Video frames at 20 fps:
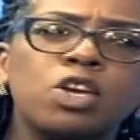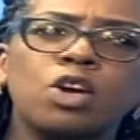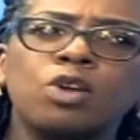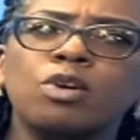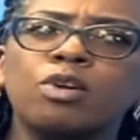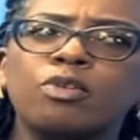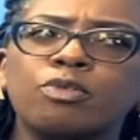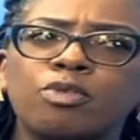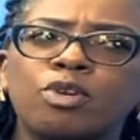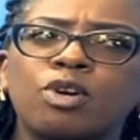You're
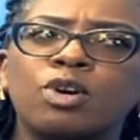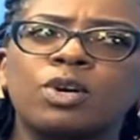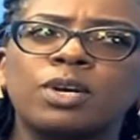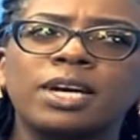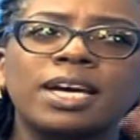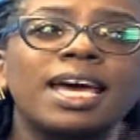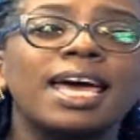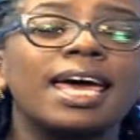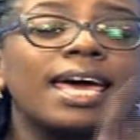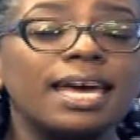not exactly.
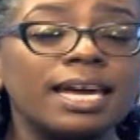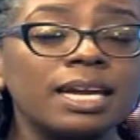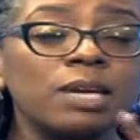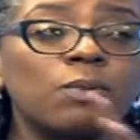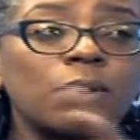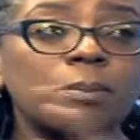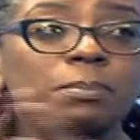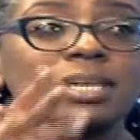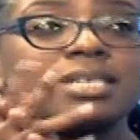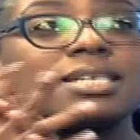wrong.
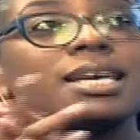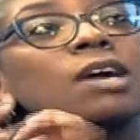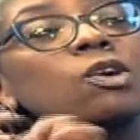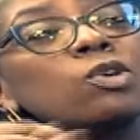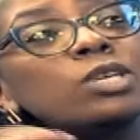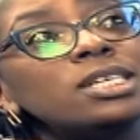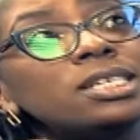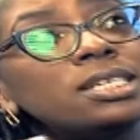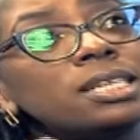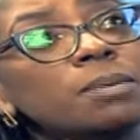Anyway, but I
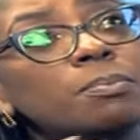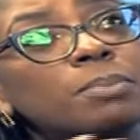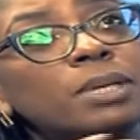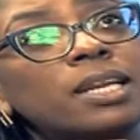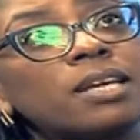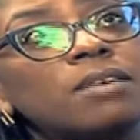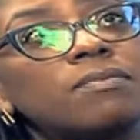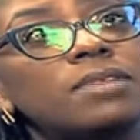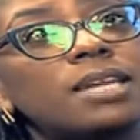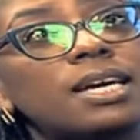honestly
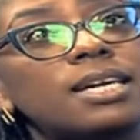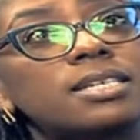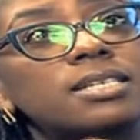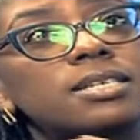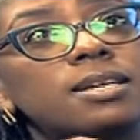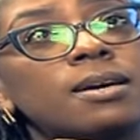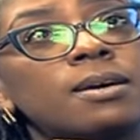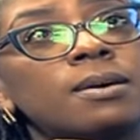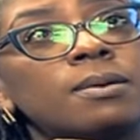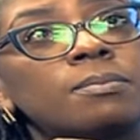believe that,
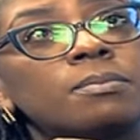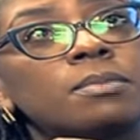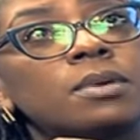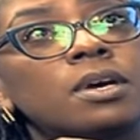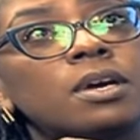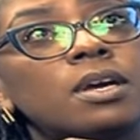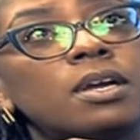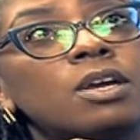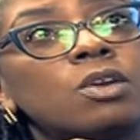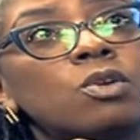um,
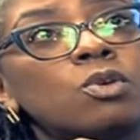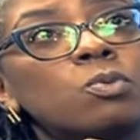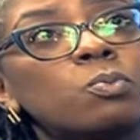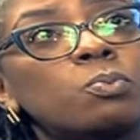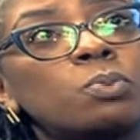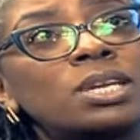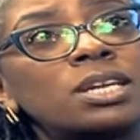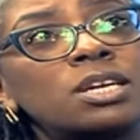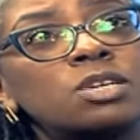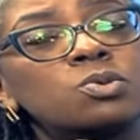you know,
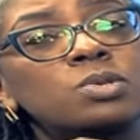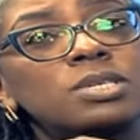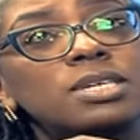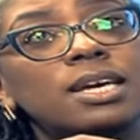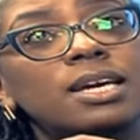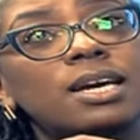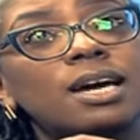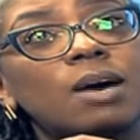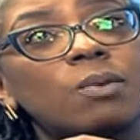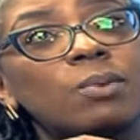we need to
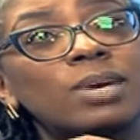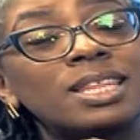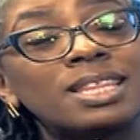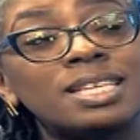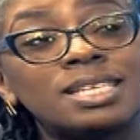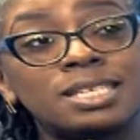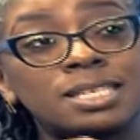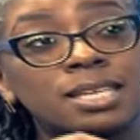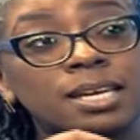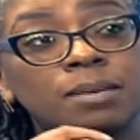take away the
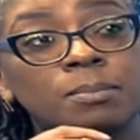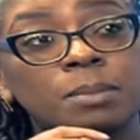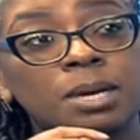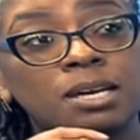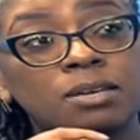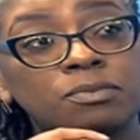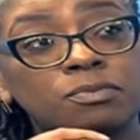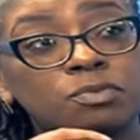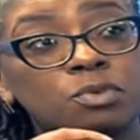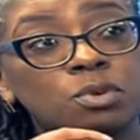
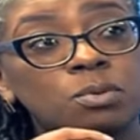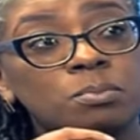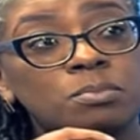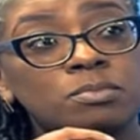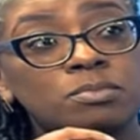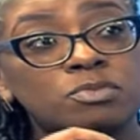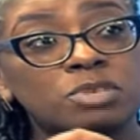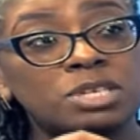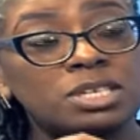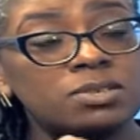stigma
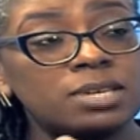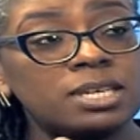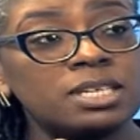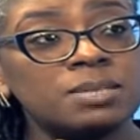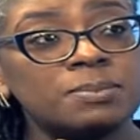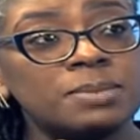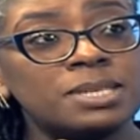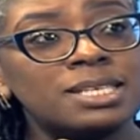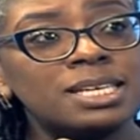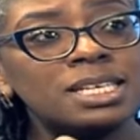from
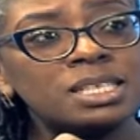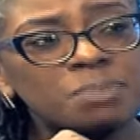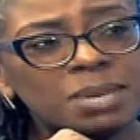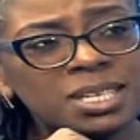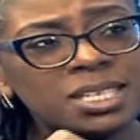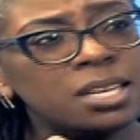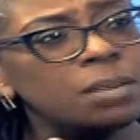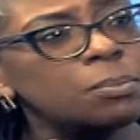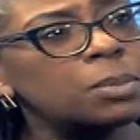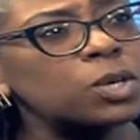retrenchment,
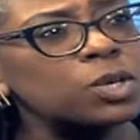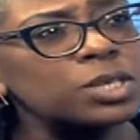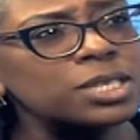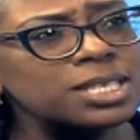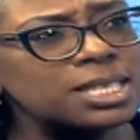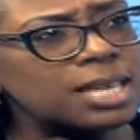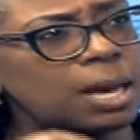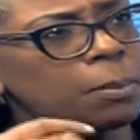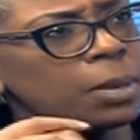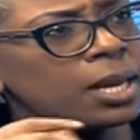especially because
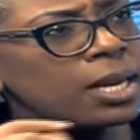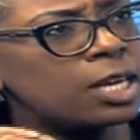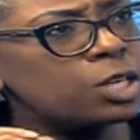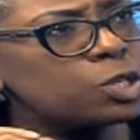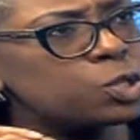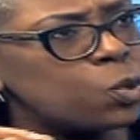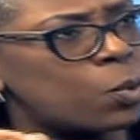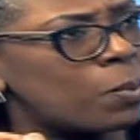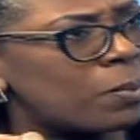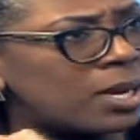it's happening
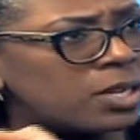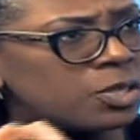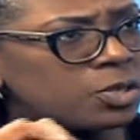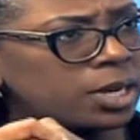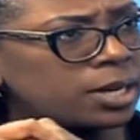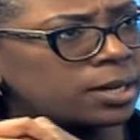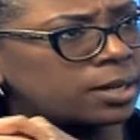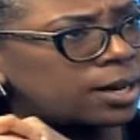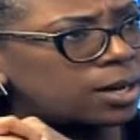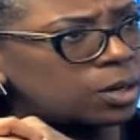so much
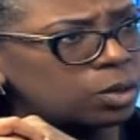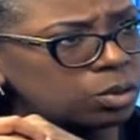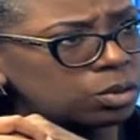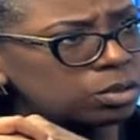right now.